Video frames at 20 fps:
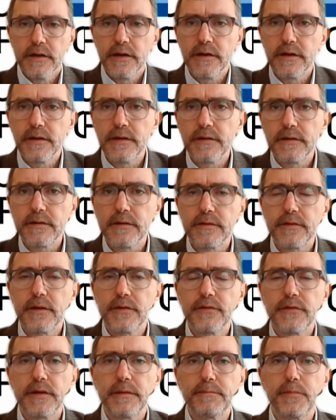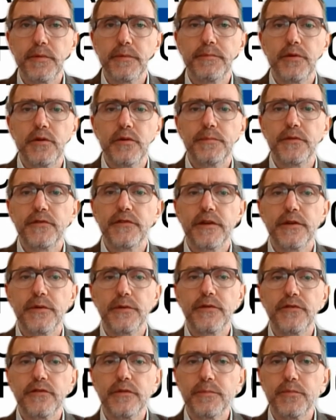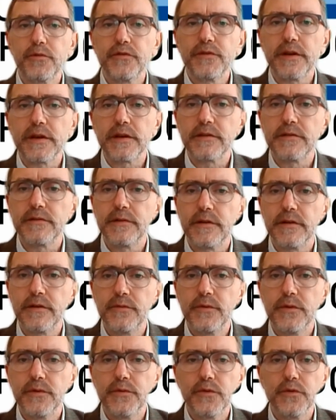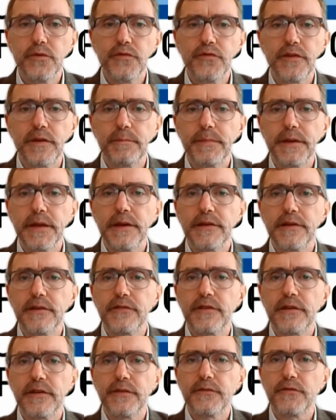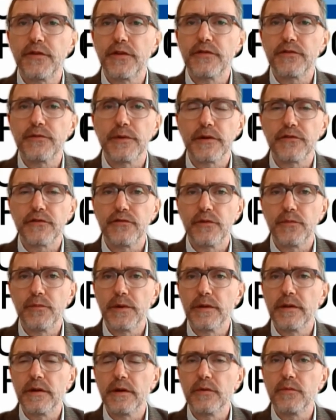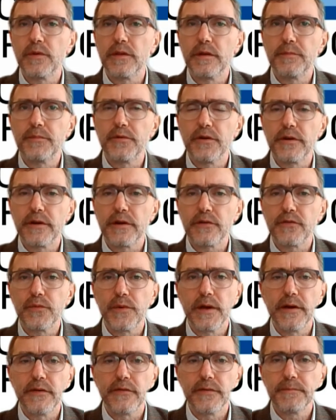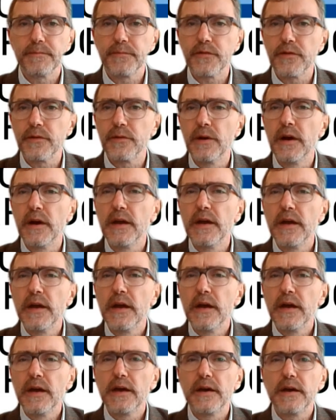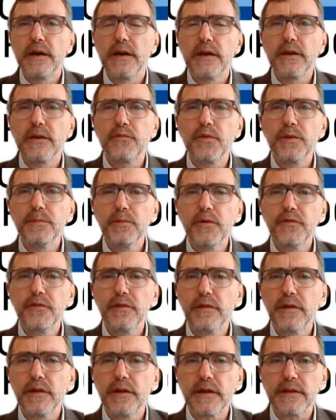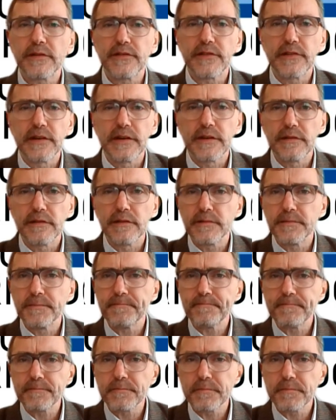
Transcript: uh, uh, purpose here is to protect uh, roofs and buildings and infrastructure with uh, with the products we have. So uh, if we move to the next slide, then.